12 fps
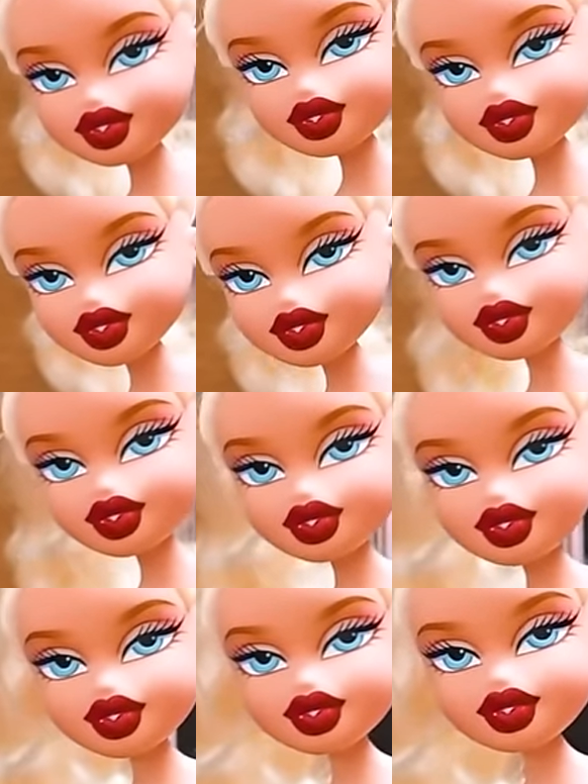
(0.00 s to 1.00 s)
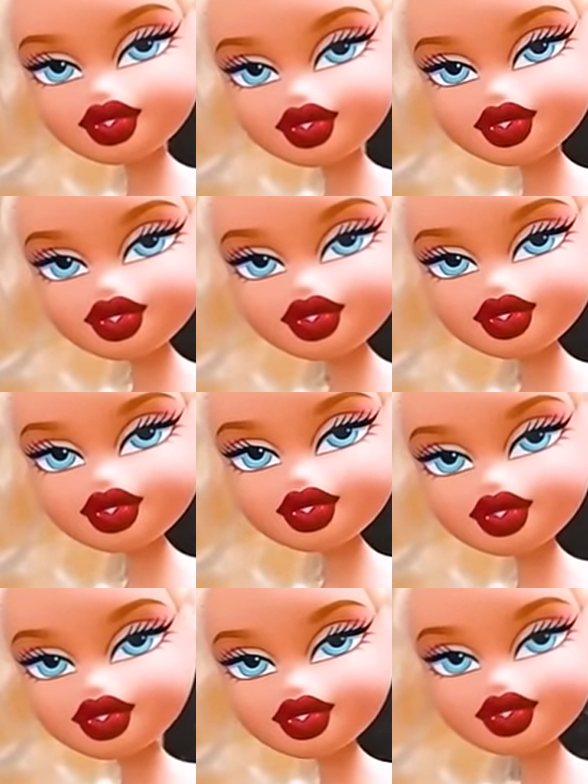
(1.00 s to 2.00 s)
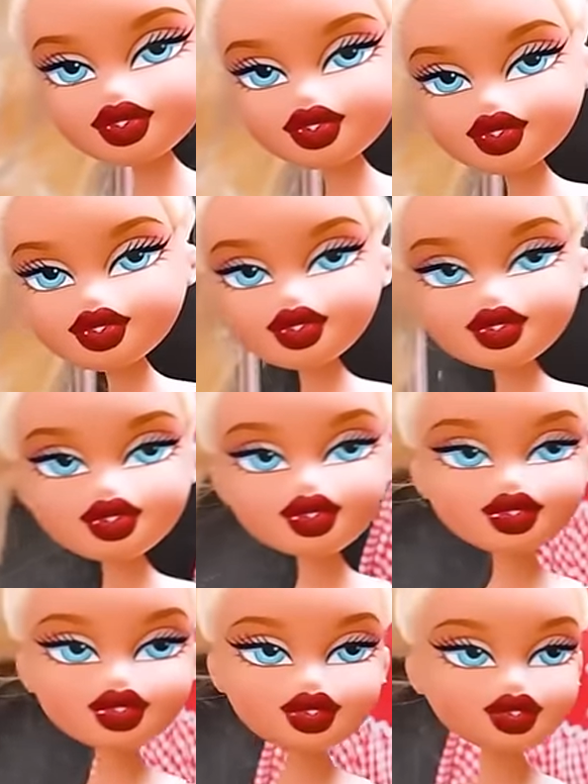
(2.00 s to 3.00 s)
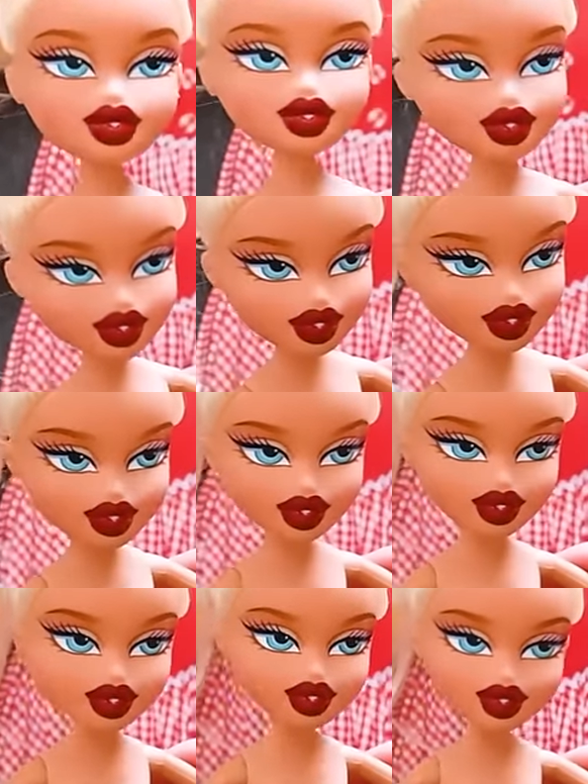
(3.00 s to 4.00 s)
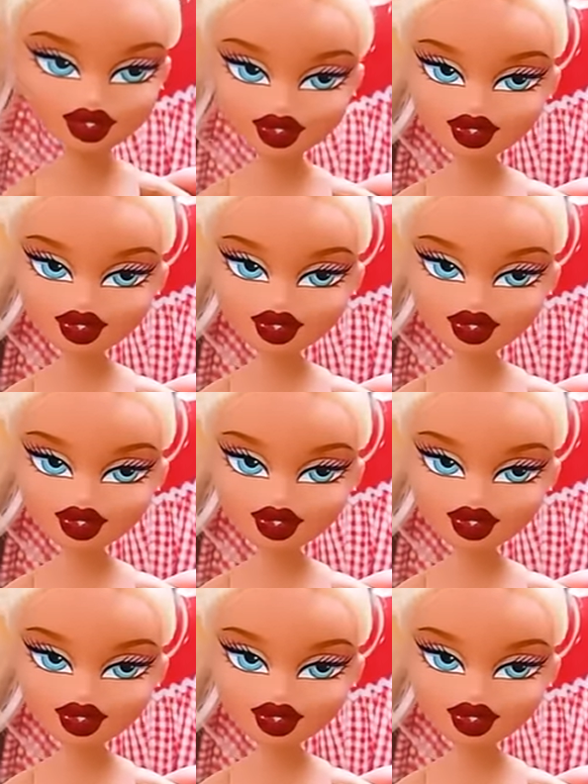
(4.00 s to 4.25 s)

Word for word: you know, sewed to her proportions, I think it's probably gonna be